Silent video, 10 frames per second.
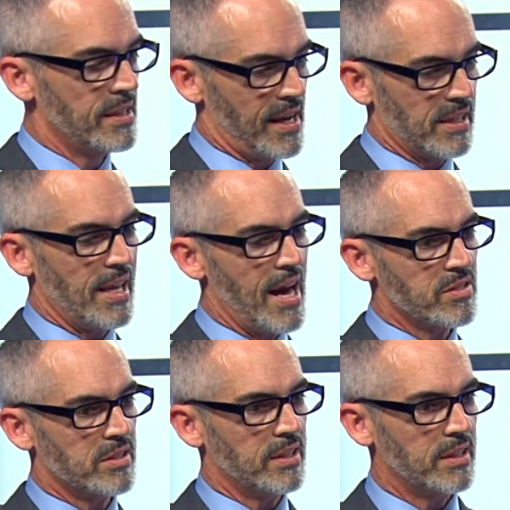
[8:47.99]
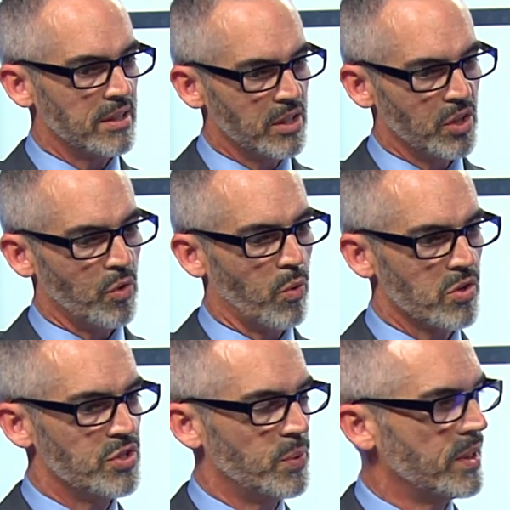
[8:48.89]
And lastly, we're
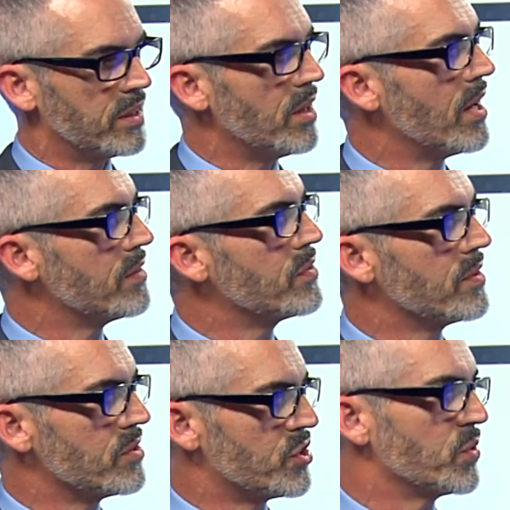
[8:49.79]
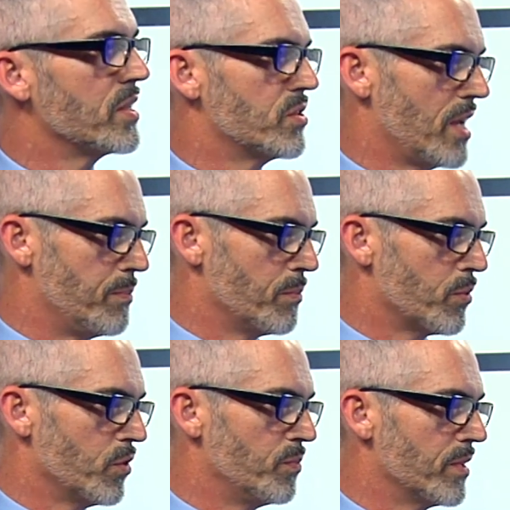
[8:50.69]
doing a lot of streetscape
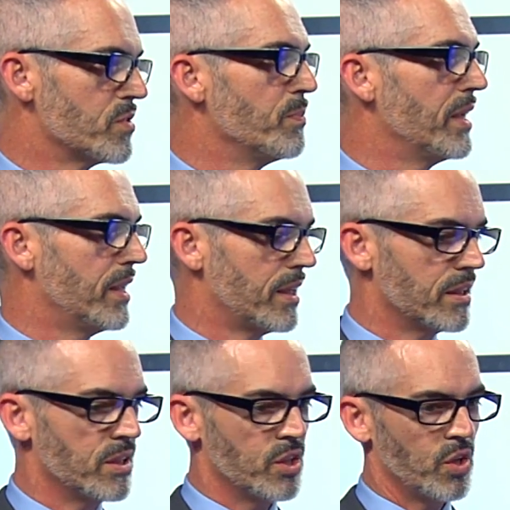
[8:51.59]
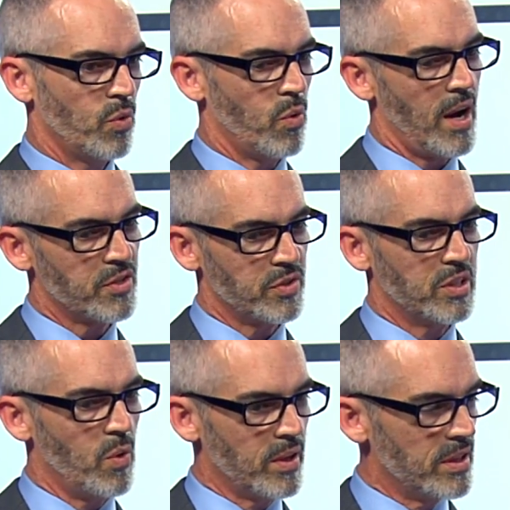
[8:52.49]
improvements, meaning we're actually
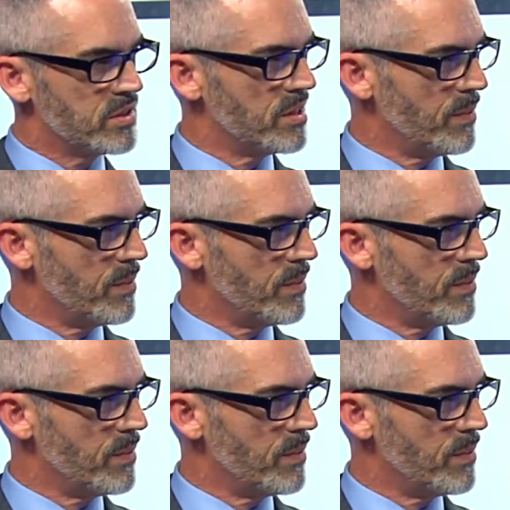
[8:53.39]
going into the